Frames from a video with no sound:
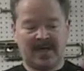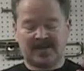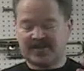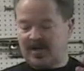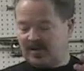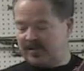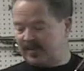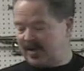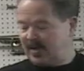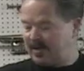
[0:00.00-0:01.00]
So,
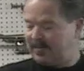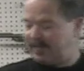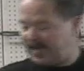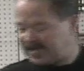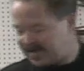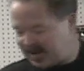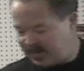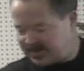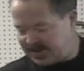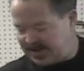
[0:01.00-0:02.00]
basically
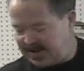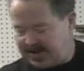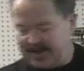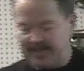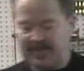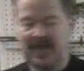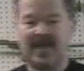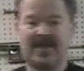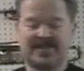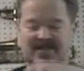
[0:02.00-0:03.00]
what you need
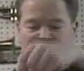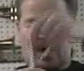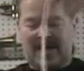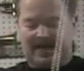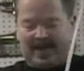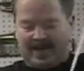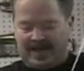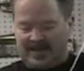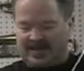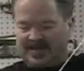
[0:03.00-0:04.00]
is a swab like this.